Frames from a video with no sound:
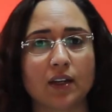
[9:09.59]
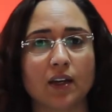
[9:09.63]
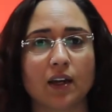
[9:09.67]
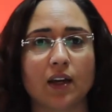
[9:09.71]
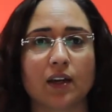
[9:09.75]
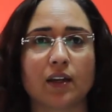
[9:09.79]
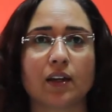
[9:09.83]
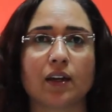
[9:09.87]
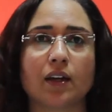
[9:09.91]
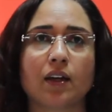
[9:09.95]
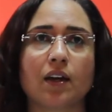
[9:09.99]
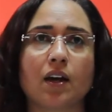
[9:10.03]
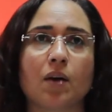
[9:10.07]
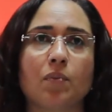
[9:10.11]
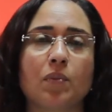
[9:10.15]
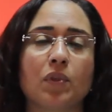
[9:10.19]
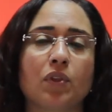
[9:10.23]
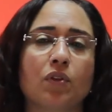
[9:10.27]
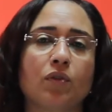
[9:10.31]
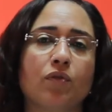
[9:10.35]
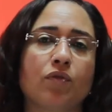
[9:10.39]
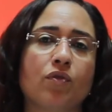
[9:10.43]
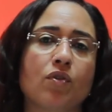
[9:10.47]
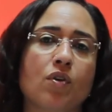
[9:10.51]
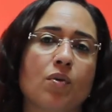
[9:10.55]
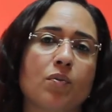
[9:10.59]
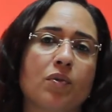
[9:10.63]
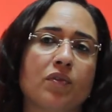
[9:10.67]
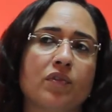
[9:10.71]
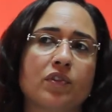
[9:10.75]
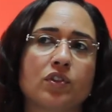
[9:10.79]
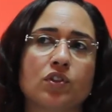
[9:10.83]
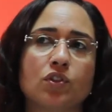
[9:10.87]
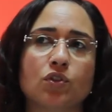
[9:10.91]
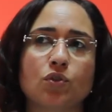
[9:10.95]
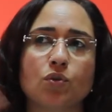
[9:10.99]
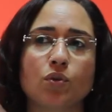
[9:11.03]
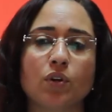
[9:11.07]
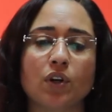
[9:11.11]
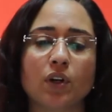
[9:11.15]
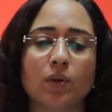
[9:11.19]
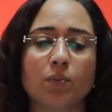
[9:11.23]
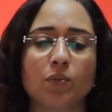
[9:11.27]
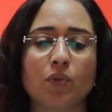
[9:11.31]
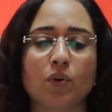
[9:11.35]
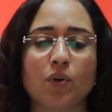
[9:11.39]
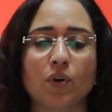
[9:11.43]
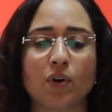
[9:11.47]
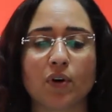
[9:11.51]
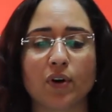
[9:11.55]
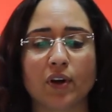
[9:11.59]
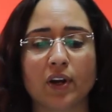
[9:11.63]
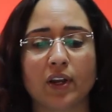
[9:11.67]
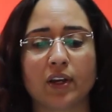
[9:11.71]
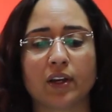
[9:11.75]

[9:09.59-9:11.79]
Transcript: It can come in the form of a storyboard.